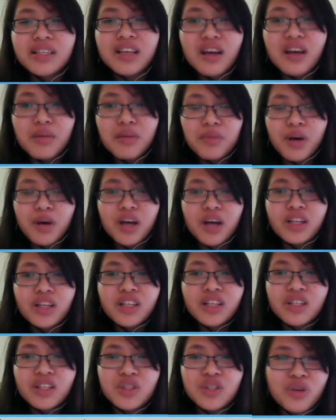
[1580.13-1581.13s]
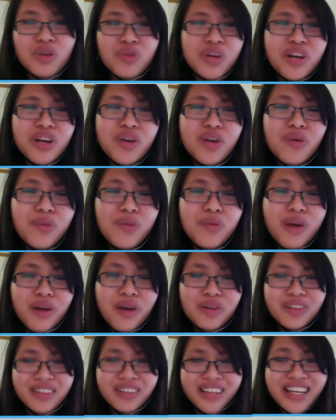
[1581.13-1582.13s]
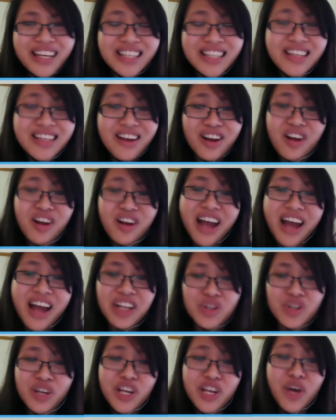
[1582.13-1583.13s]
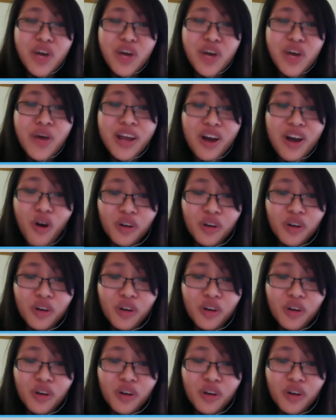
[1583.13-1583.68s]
but you don't really know about things that are actually going on